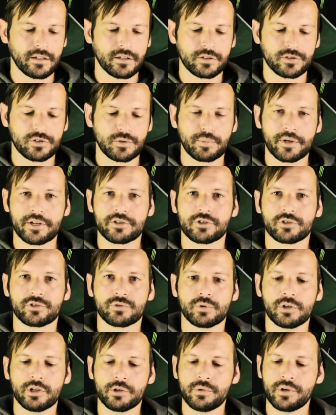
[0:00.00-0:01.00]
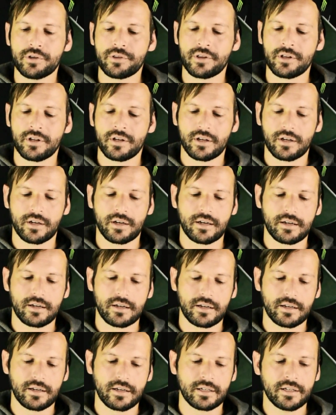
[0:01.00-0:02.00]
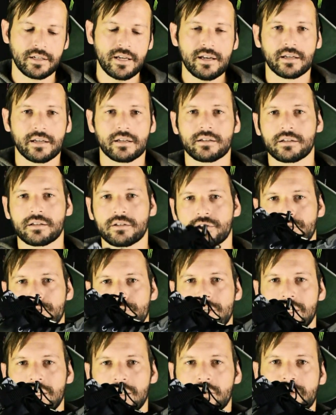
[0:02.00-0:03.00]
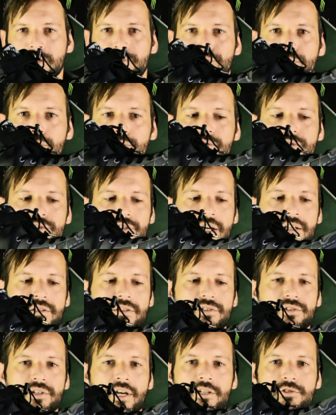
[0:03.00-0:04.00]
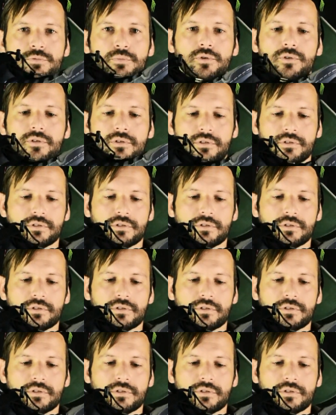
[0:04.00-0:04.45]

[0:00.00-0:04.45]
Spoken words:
It's a pleasure to work with, and yeah, really looking forward to skate these skates more.